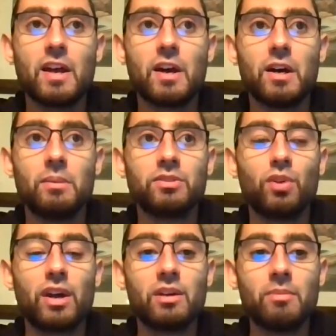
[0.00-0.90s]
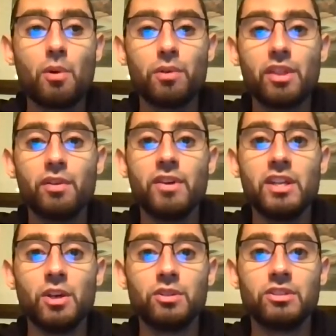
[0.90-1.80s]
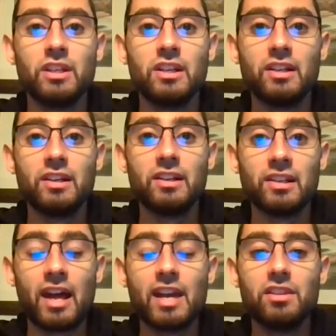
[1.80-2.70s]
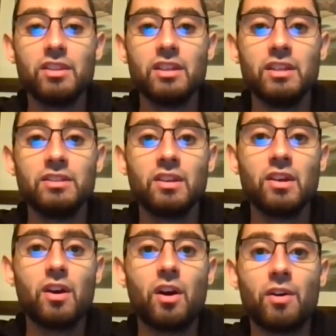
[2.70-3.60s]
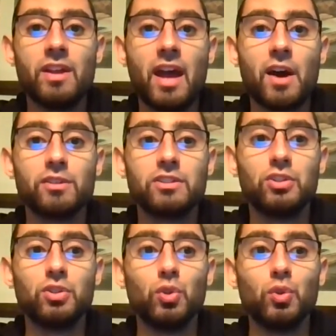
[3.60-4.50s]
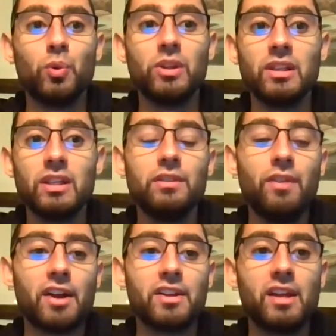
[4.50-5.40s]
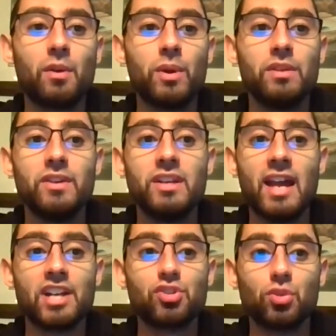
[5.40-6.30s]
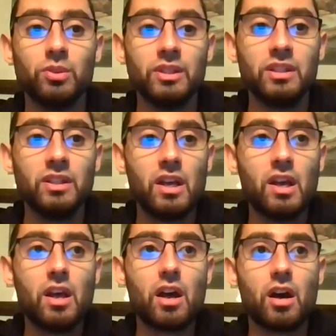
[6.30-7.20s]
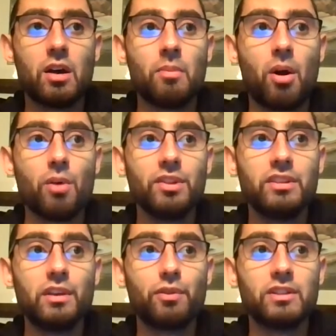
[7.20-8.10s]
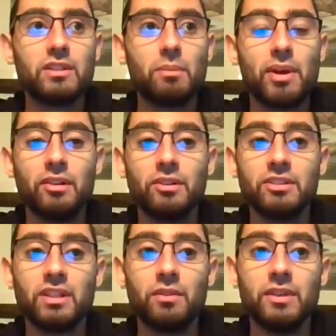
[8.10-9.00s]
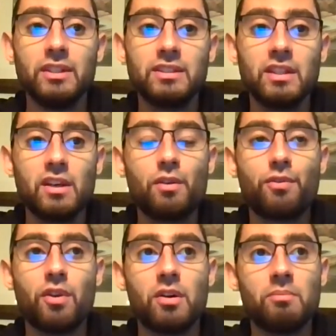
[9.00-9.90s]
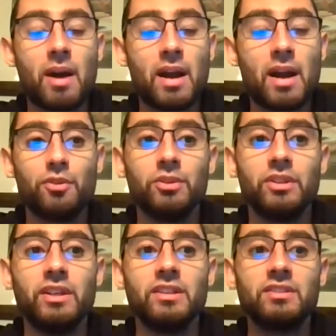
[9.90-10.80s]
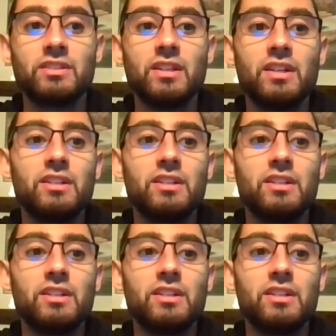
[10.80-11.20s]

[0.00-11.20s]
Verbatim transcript: Um, so I come out with other videos like these on how to relieve, how to get rid of it naturally, um, all the different pillars of it from mindfulness